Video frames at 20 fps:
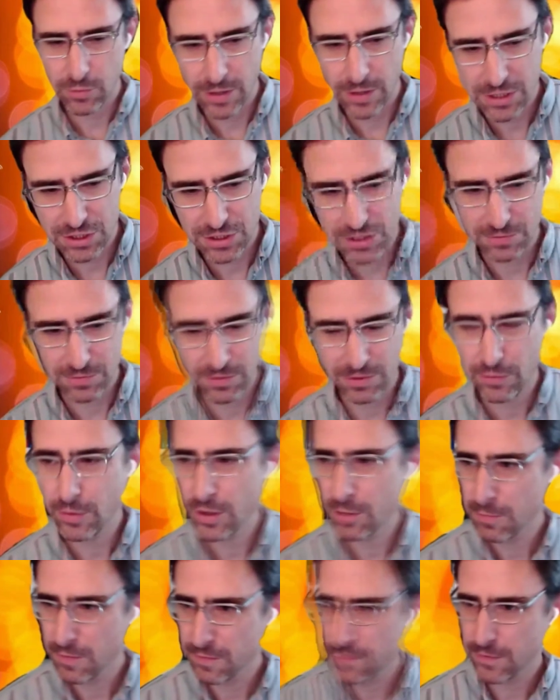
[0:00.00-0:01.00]
question really
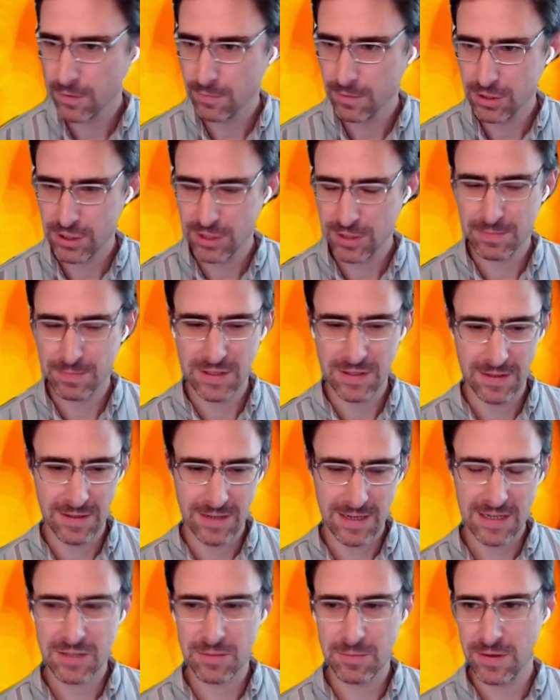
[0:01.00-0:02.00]
quick before we jump to the
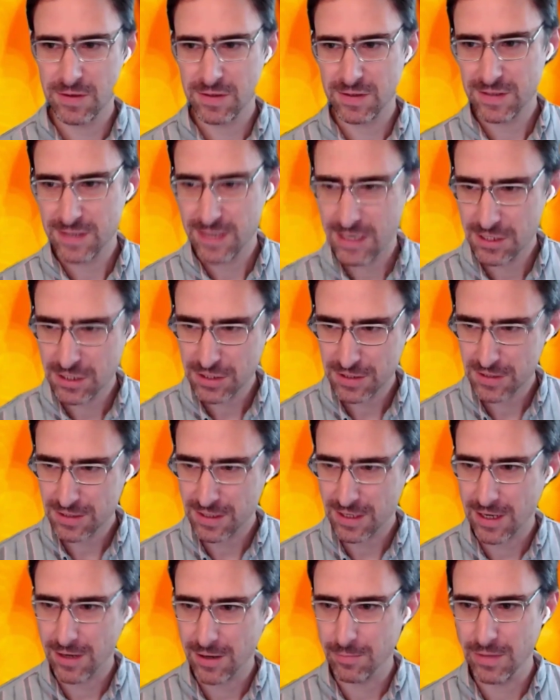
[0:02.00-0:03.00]
next presentation.
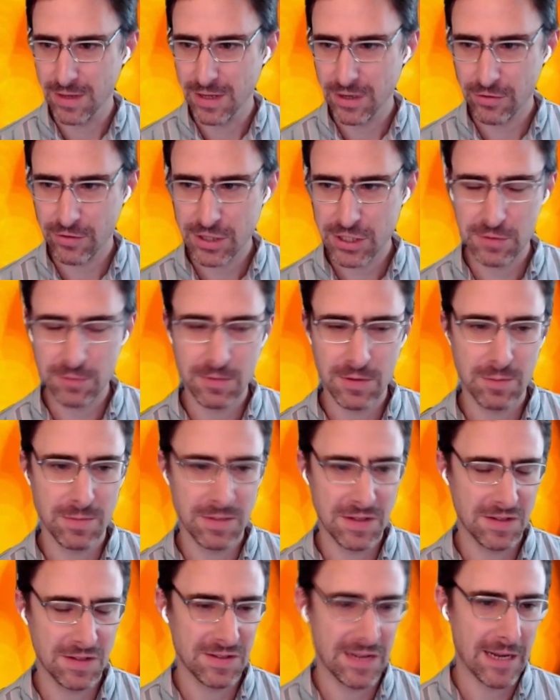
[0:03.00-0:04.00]
Um, integration with
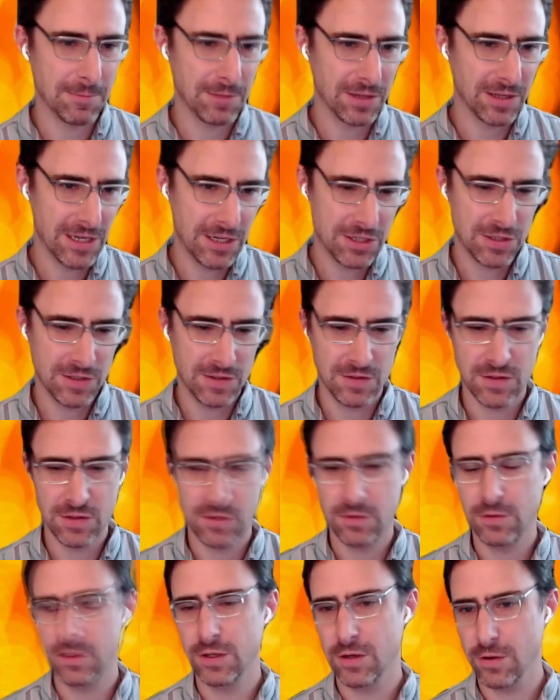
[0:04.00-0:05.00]
Business Application
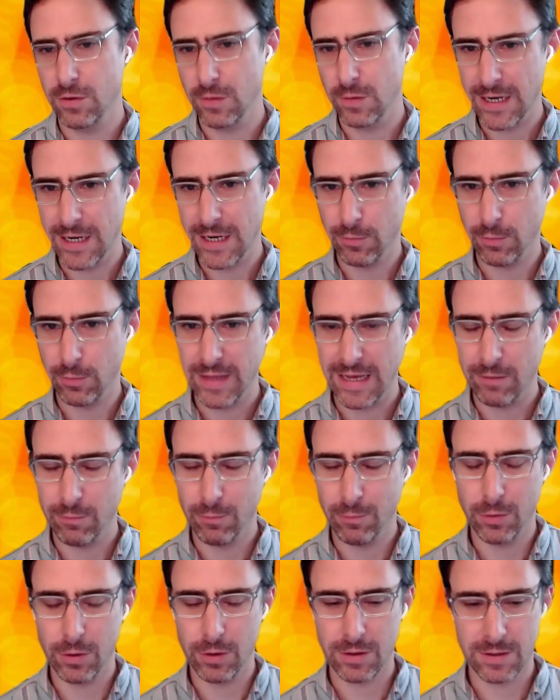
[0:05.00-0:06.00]
Studio, how will that
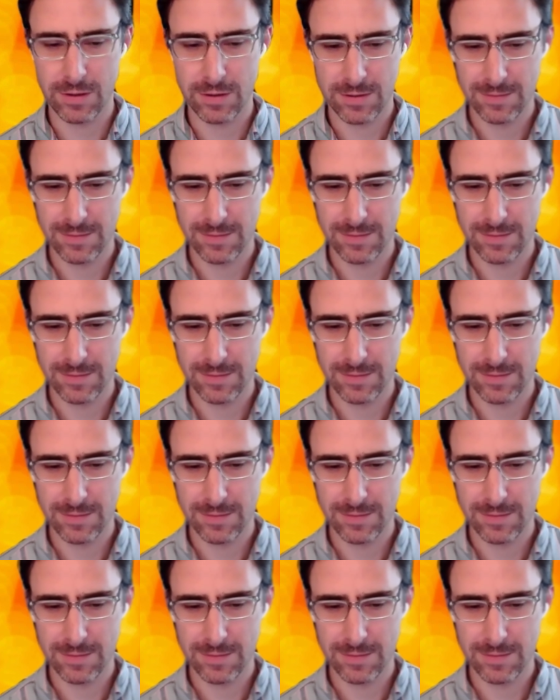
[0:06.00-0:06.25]
work?